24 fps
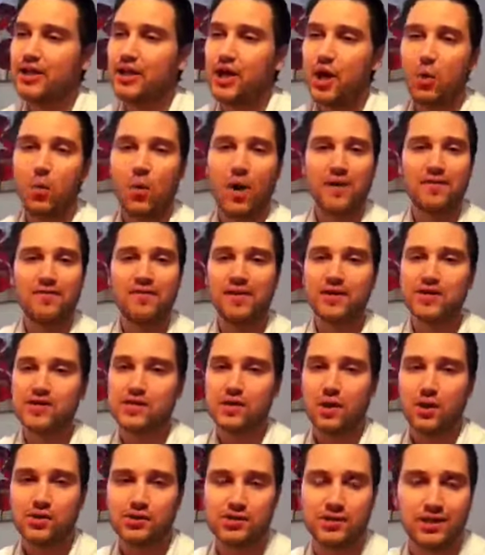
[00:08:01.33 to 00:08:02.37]
You know what? There's
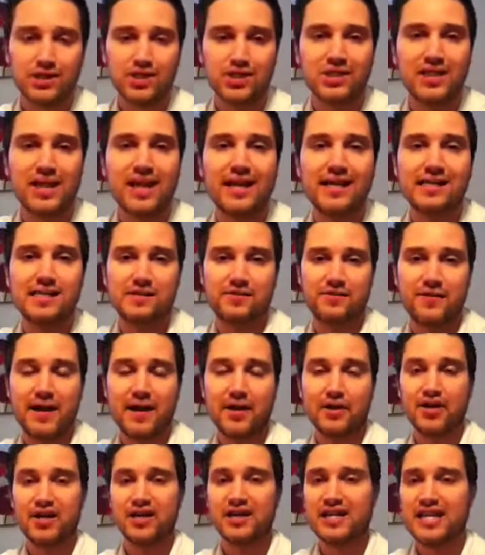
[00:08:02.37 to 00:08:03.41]
no such thing as
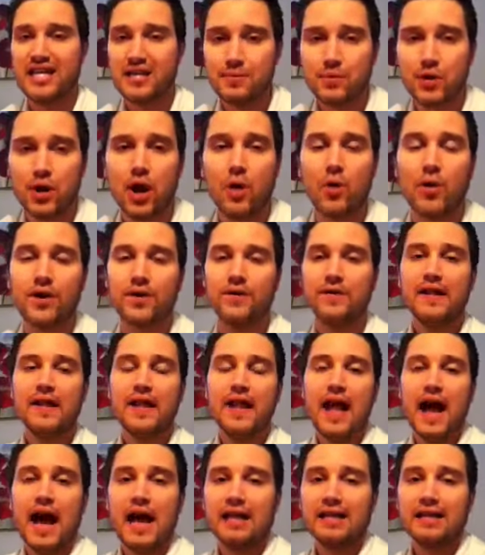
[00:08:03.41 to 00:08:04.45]
failure. Keep going.
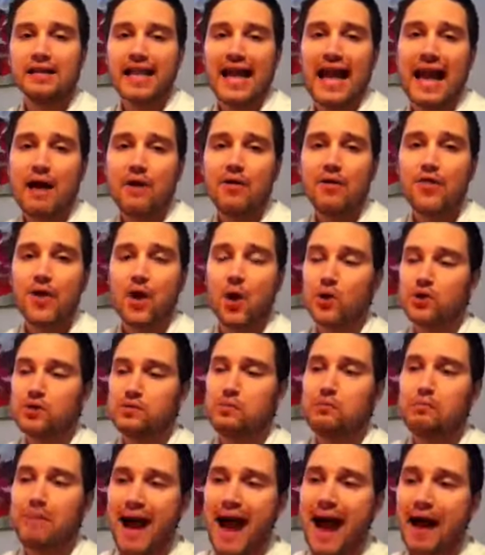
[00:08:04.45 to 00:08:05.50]
Allow those
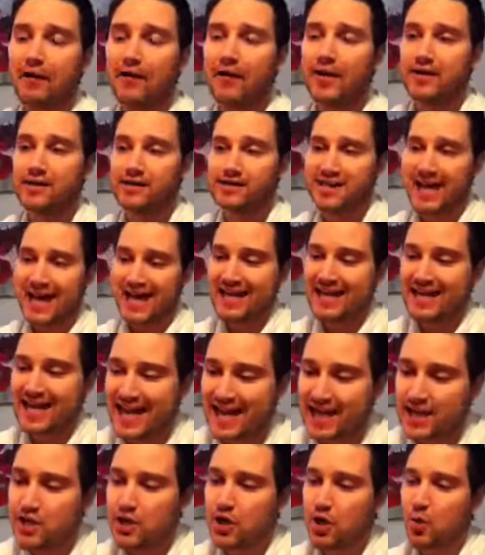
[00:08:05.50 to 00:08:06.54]
barriers that
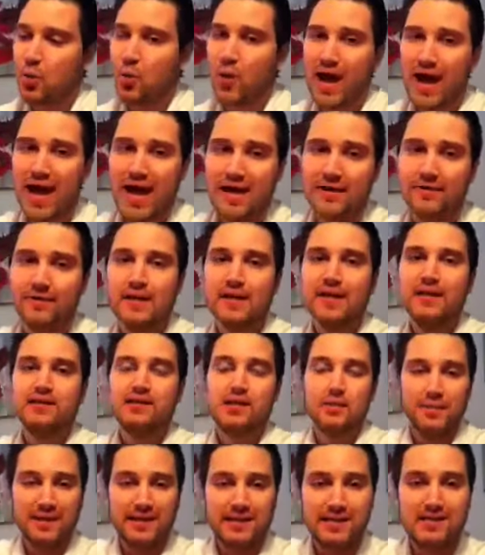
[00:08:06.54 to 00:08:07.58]
get in your way
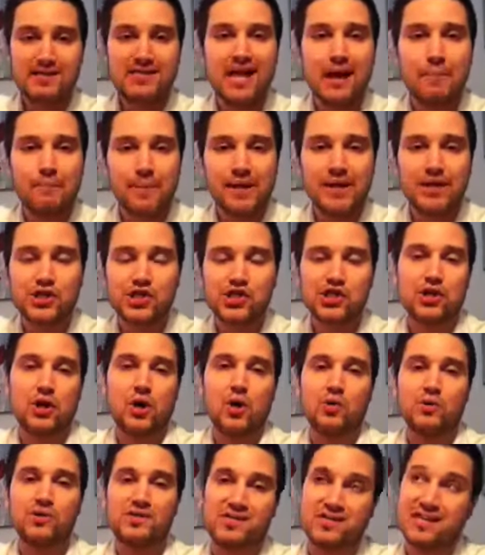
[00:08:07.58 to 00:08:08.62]
to be stepping
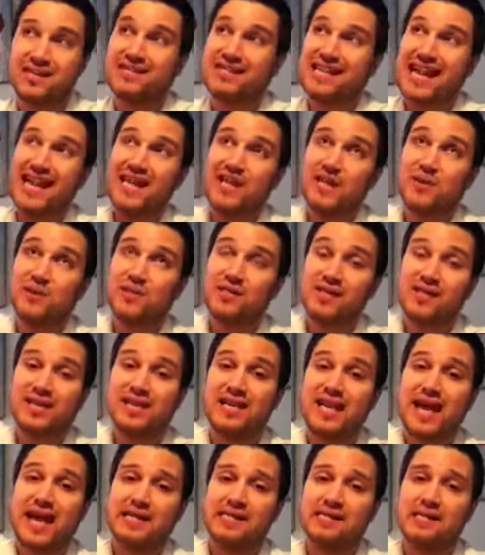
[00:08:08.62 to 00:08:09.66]
stones to take you to the
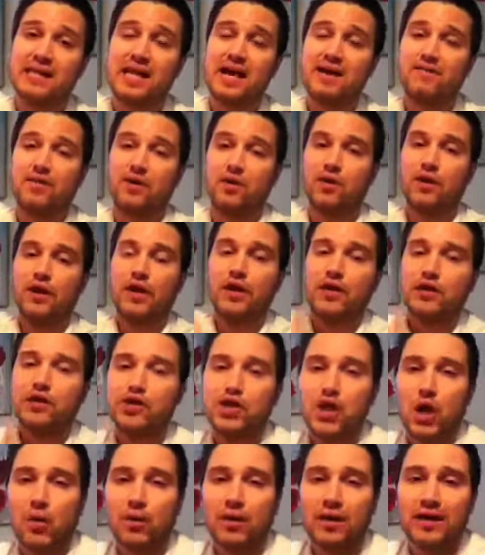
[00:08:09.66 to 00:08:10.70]
next level.
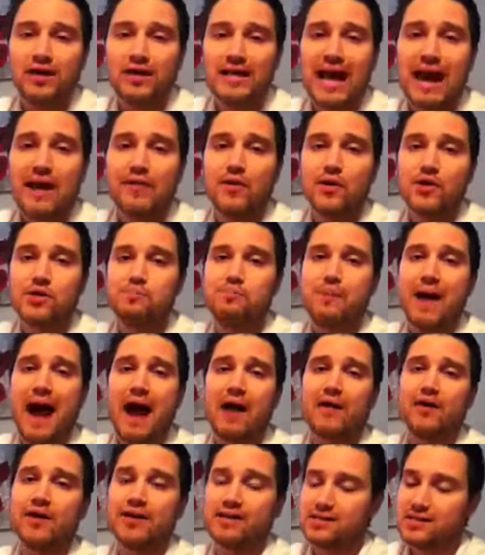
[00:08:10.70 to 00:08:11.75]
Don't allow those
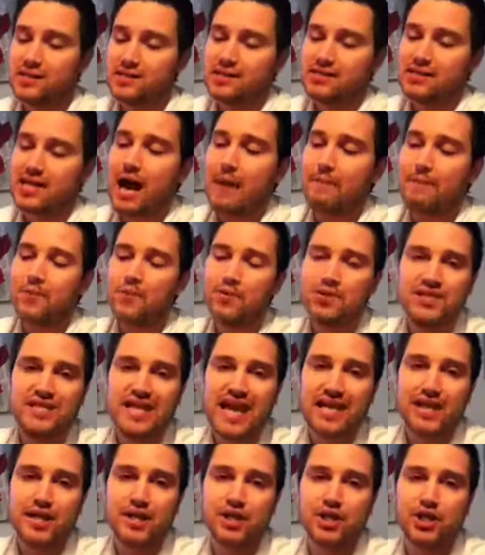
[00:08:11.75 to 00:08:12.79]
barriers to stop you
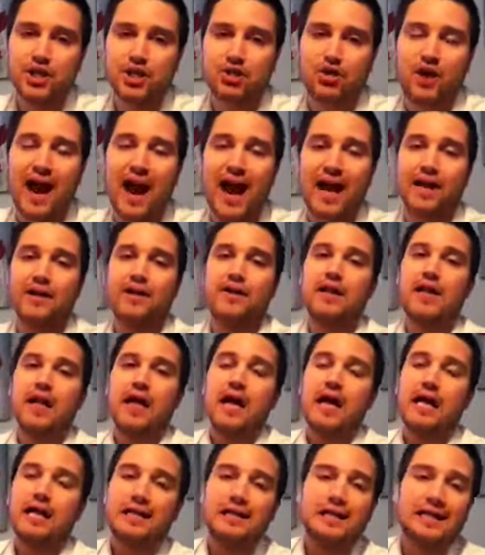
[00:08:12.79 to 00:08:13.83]
dead in your track.
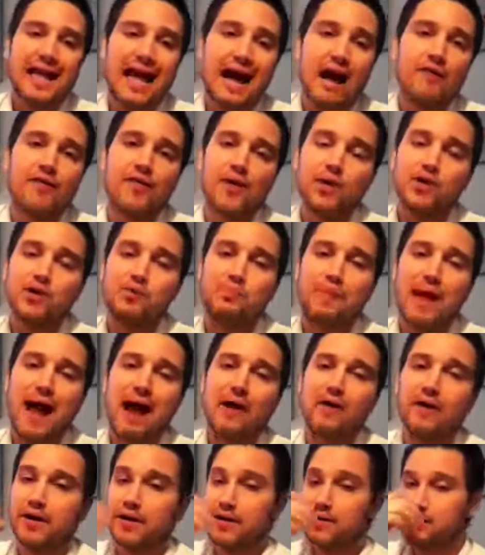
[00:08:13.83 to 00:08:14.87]
Allow those
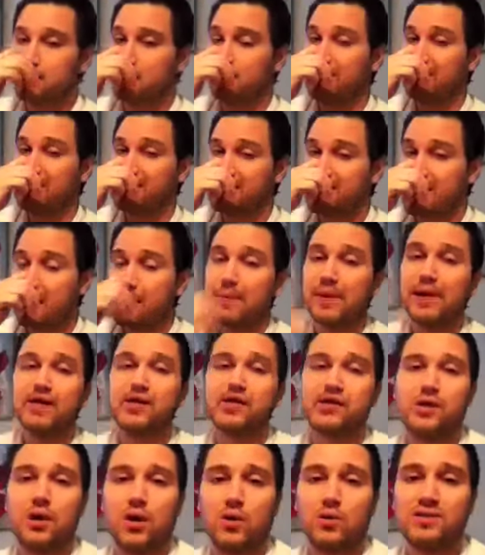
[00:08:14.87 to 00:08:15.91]
barriers to be stepping
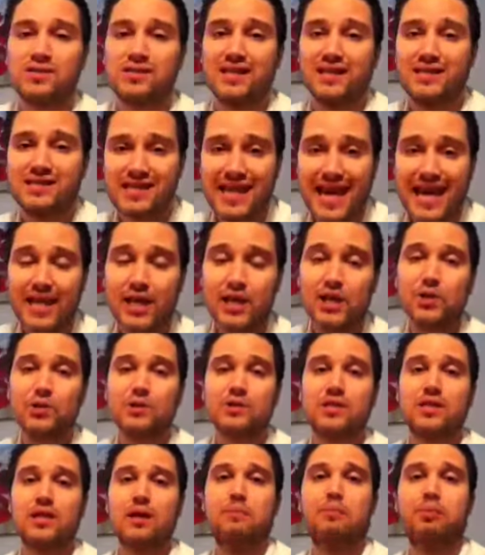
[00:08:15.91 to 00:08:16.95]
stones to take you
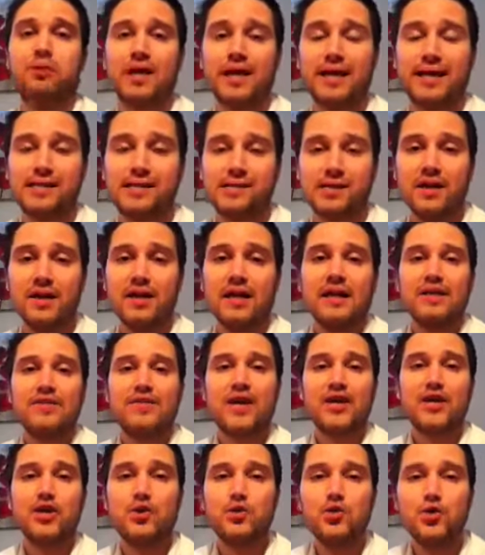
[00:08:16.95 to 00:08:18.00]
to the place
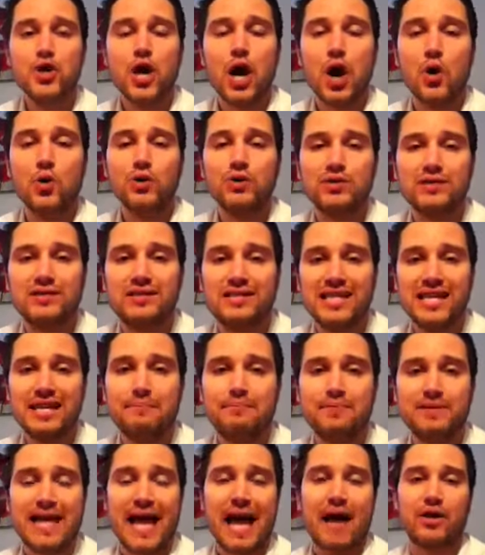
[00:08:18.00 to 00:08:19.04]
that you know
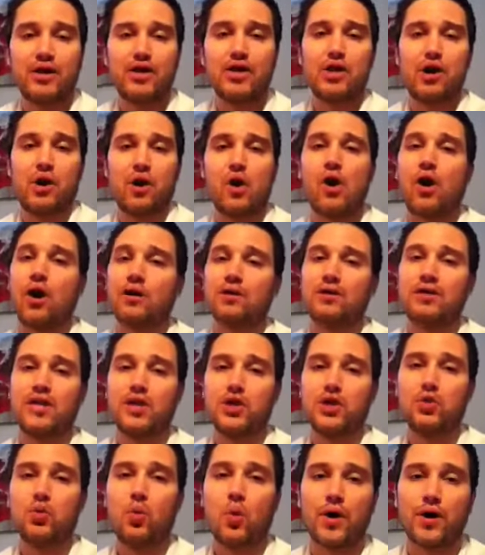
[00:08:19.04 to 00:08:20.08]
deep down in your heart
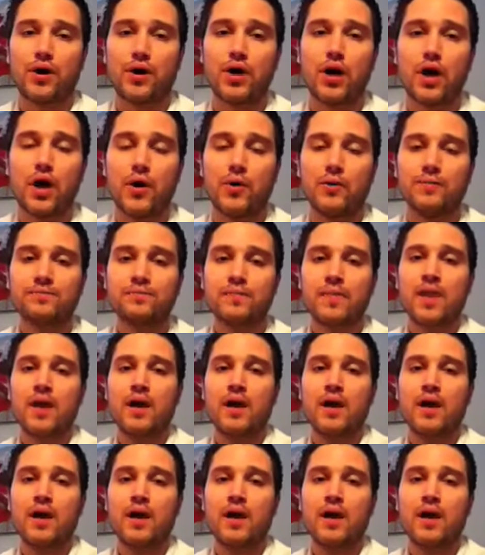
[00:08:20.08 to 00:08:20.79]
that you want to go.